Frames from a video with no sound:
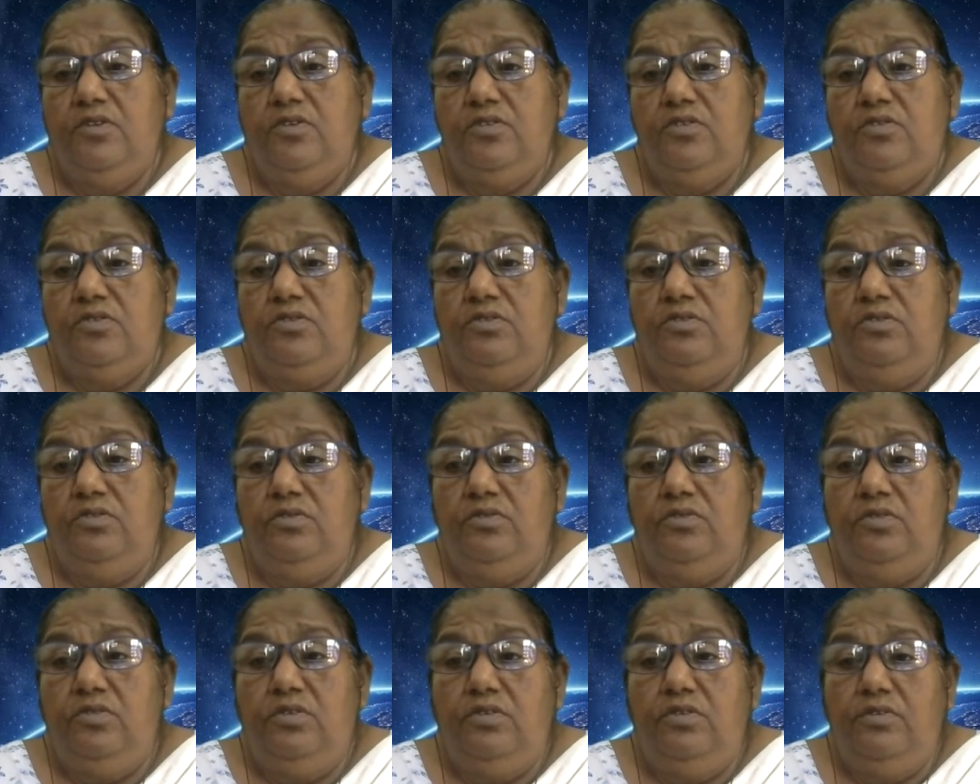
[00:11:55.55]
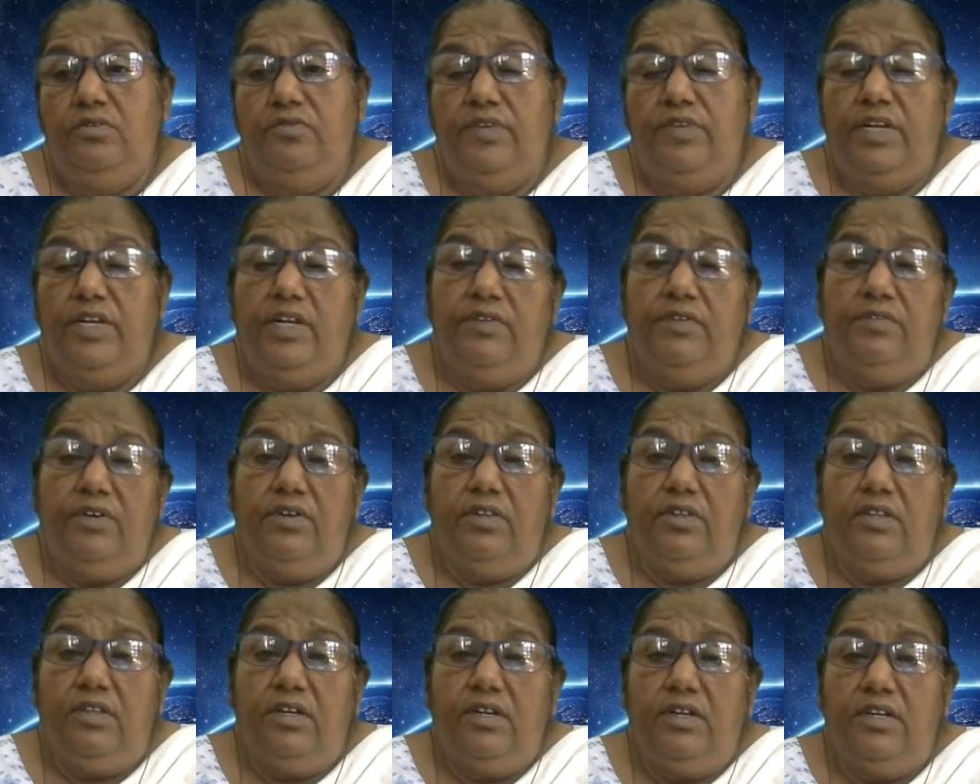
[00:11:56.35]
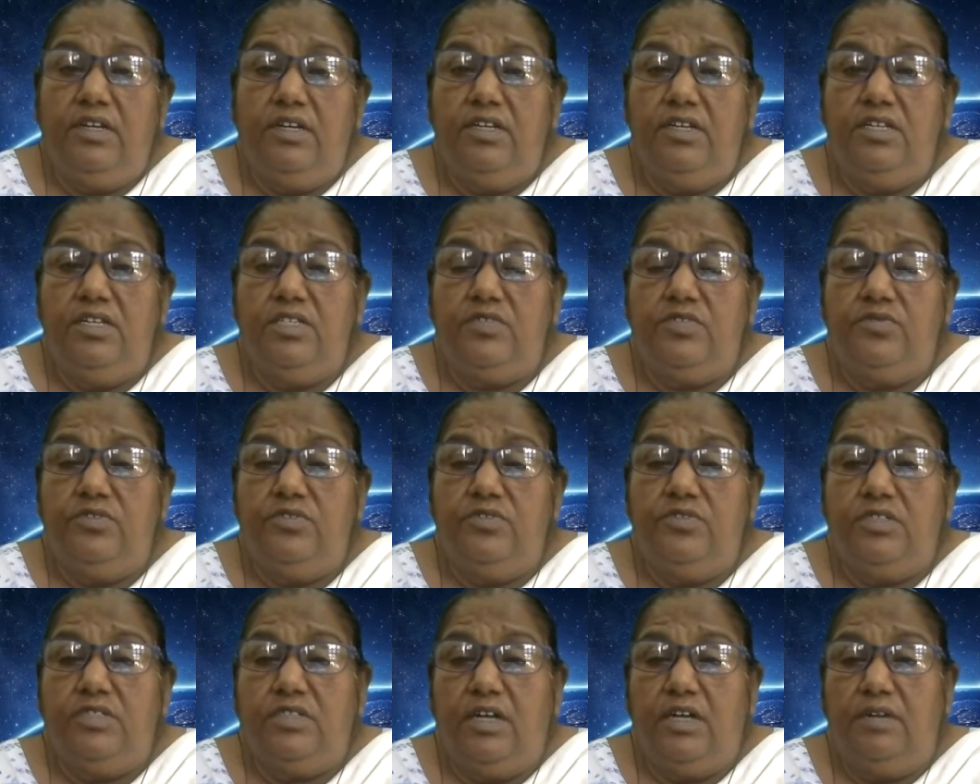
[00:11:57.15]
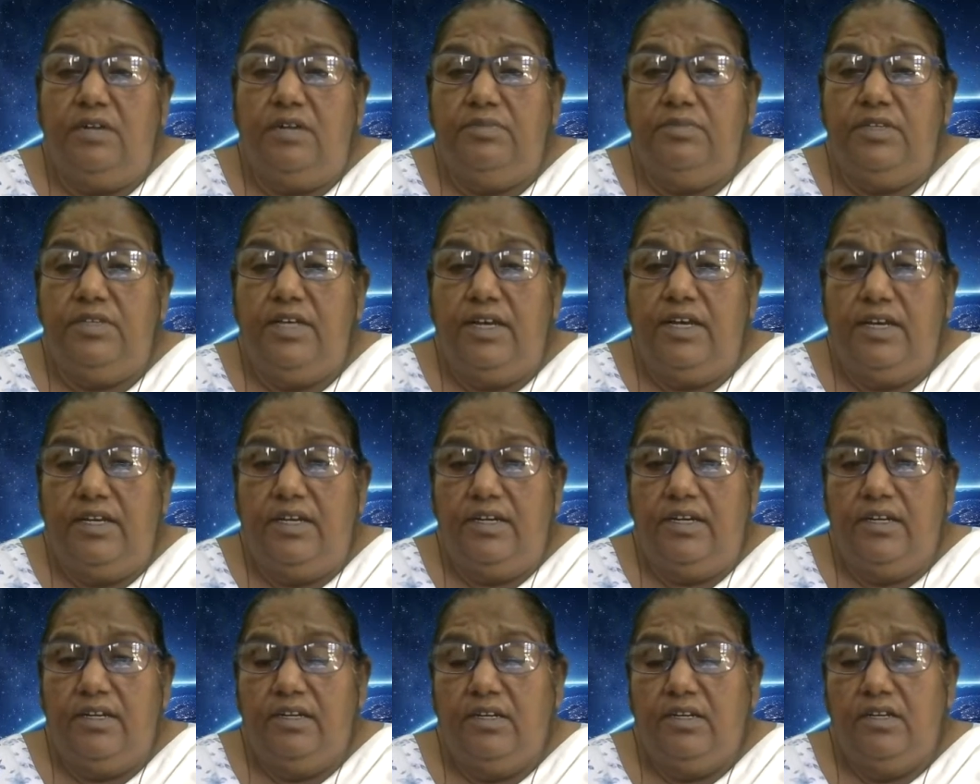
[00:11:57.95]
So whenever the ladies would come there